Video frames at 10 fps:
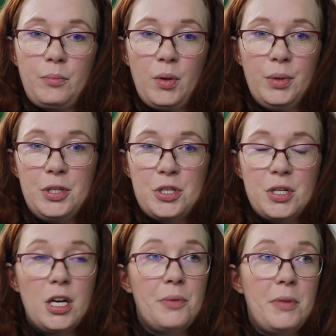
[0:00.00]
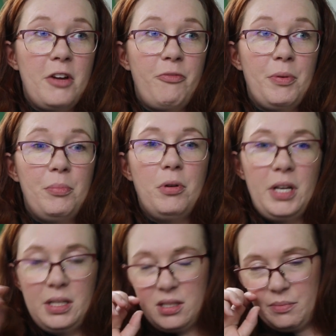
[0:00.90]
which I've been
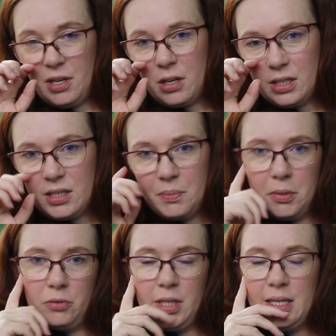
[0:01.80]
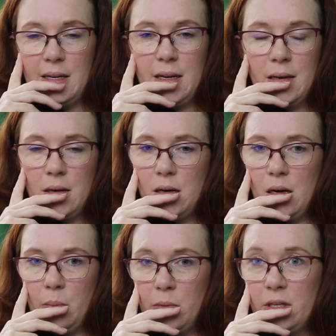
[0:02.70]
putting some yarns up already in
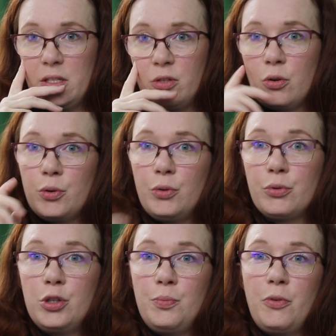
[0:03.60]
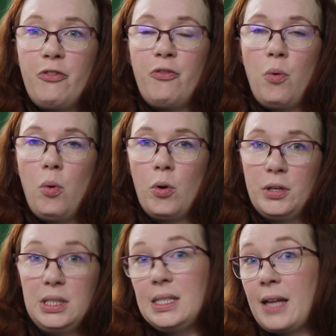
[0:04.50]
a Discord group for
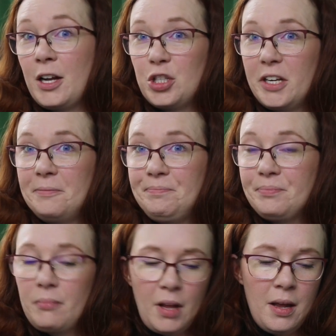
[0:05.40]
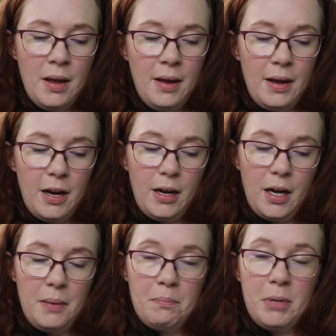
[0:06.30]
destashing,
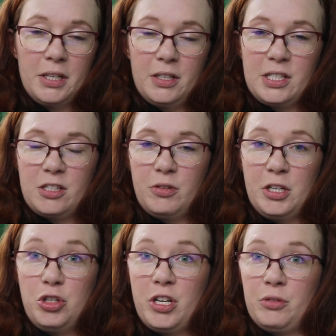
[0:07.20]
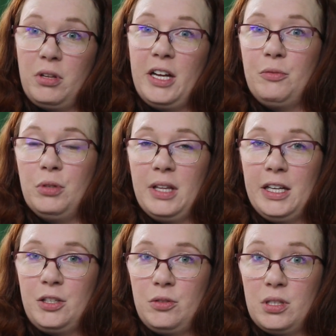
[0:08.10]
but also in general I would
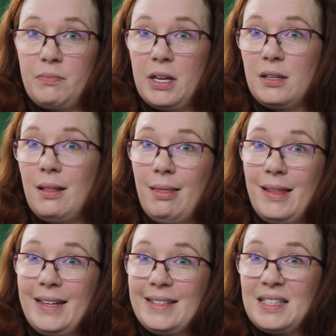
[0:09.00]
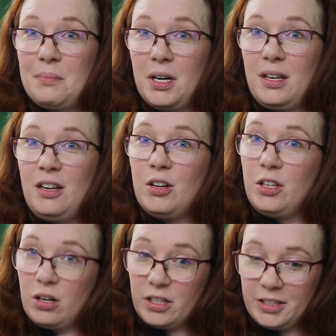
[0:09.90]
like to spend less money on
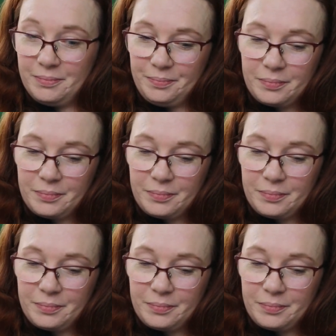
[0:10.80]
yarn.